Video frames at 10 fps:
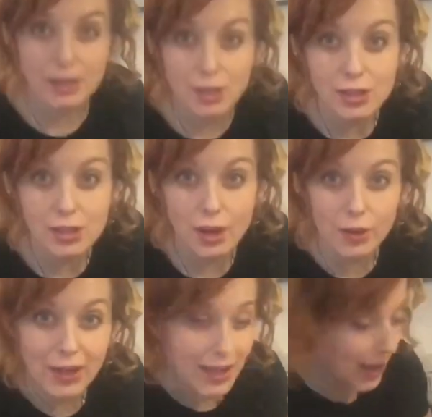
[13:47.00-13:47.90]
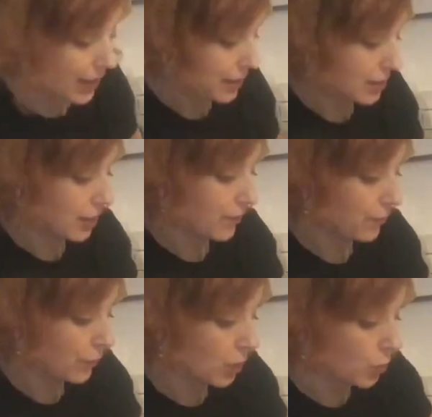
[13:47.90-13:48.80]
to slowly add
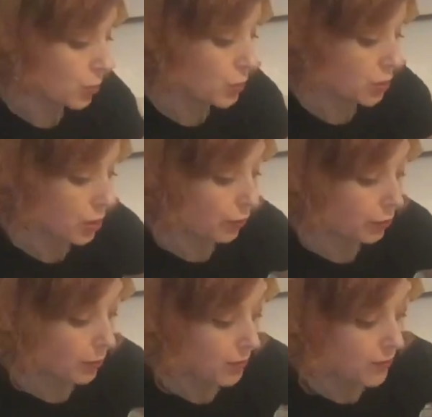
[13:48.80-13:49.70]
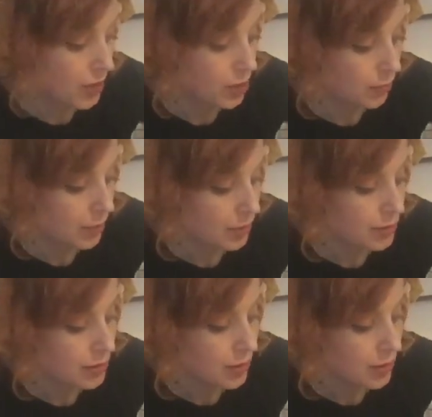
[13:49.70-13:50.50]
the water from the vegetables.